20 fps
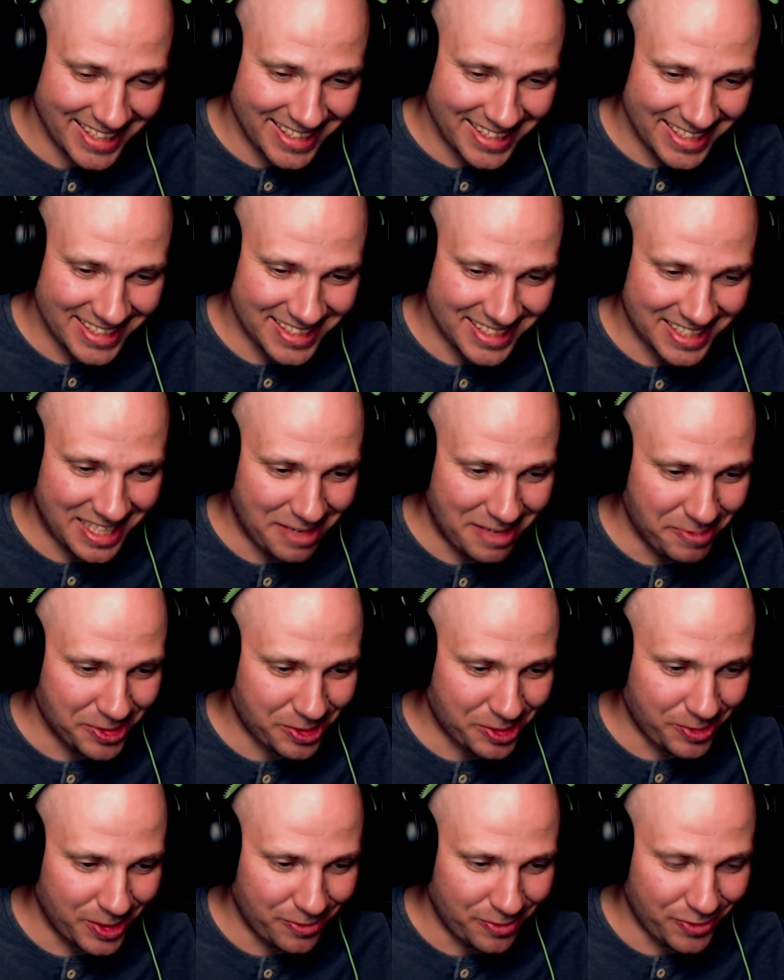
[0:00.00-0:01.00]
this game was
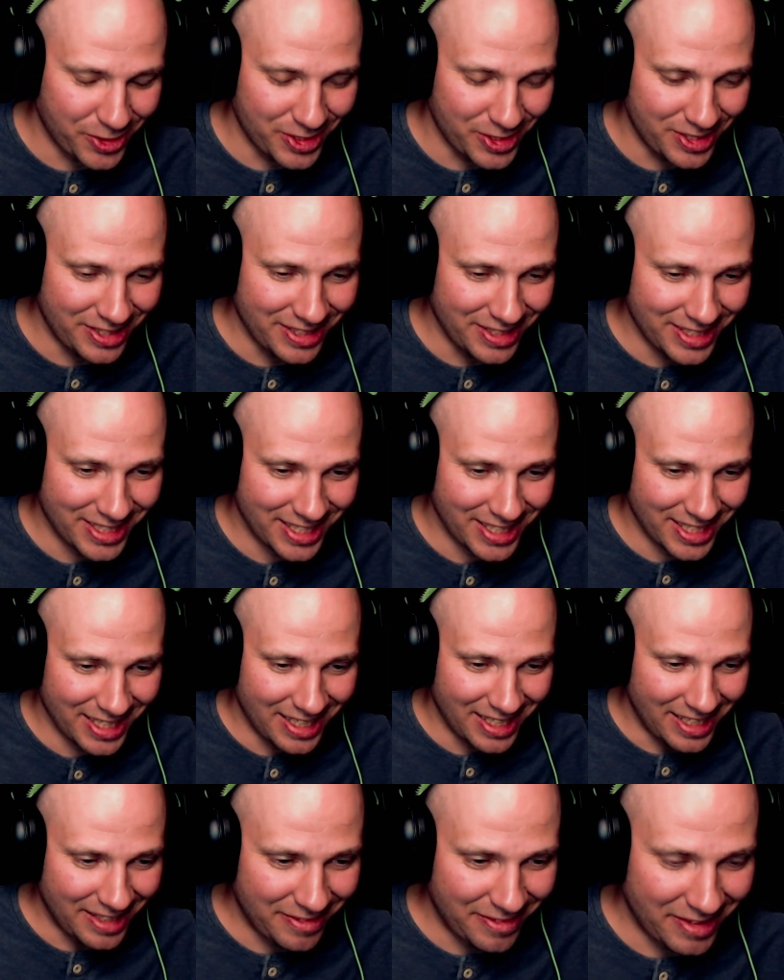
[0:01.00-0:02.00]
quite fun.
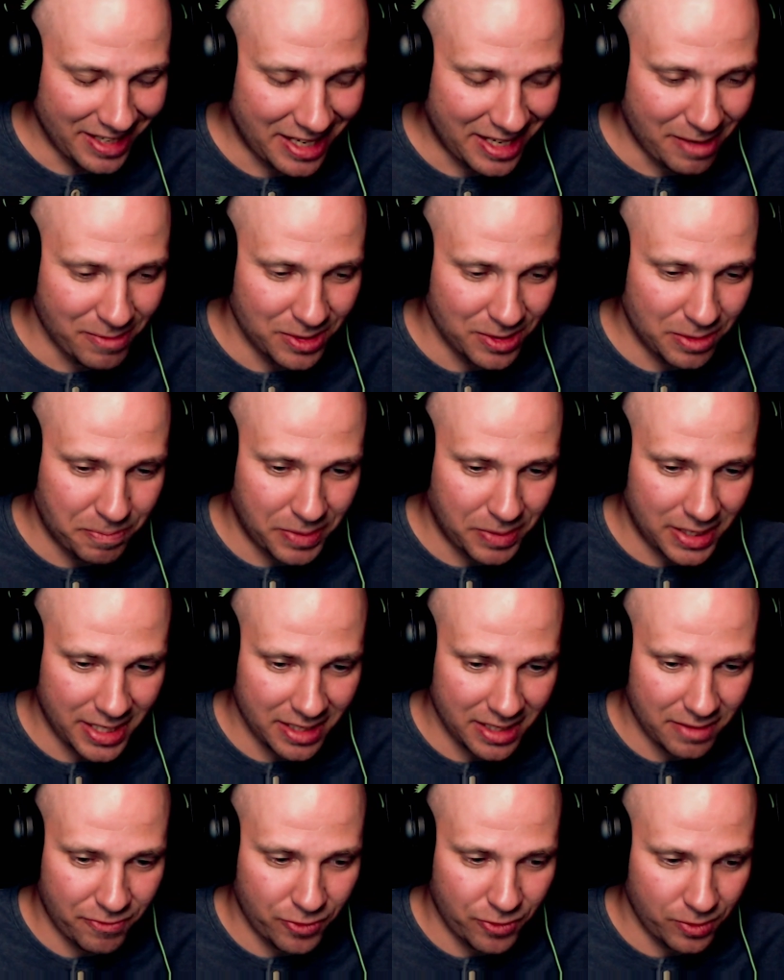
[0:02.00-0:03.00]
I think I want to play
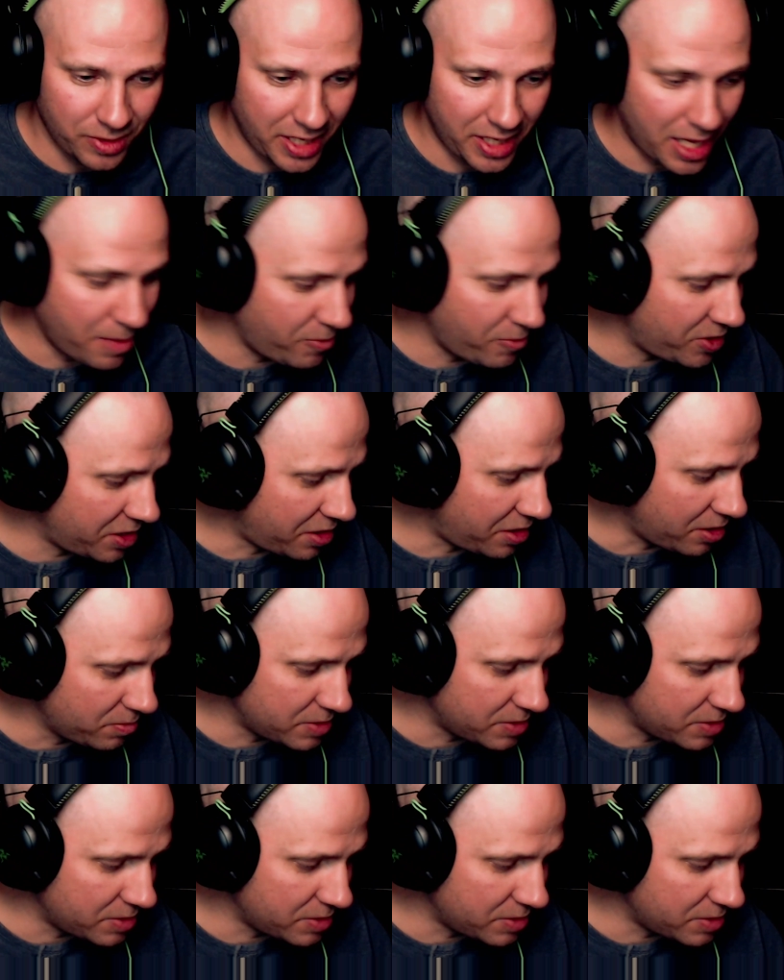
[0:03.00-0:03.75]
the full game when it comes